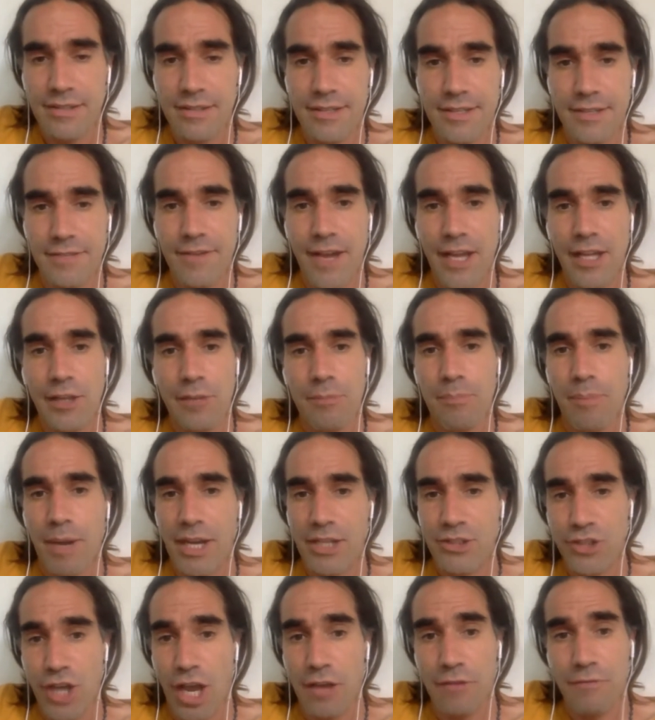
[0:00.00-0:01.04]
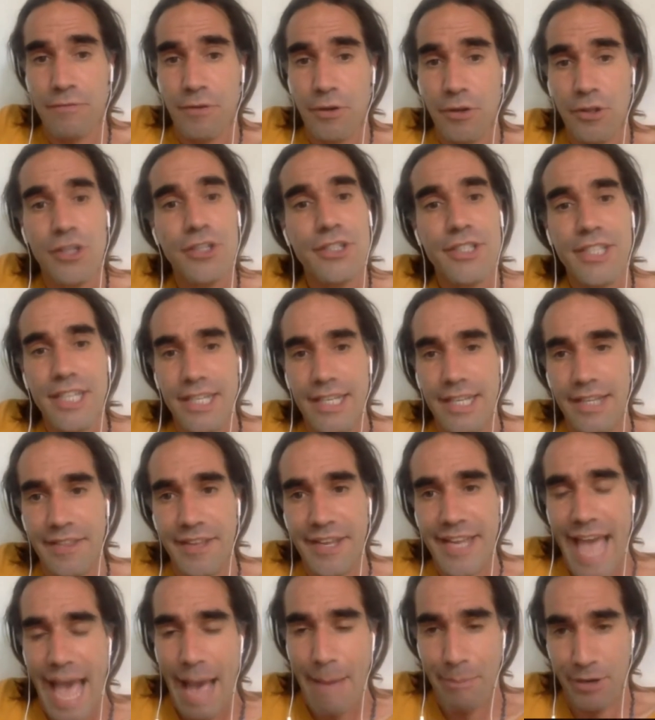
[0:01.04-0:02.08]
developed by John Fullerton and the
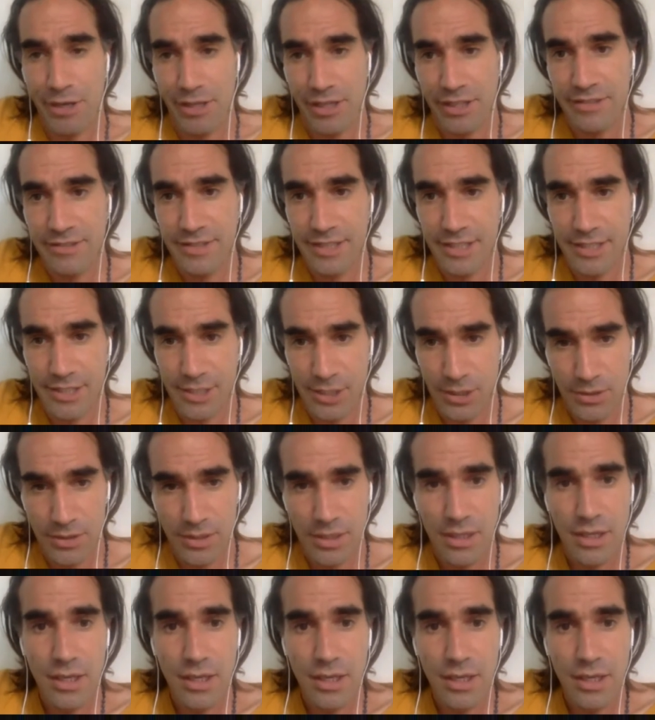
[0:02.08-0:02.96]
Capital Institute,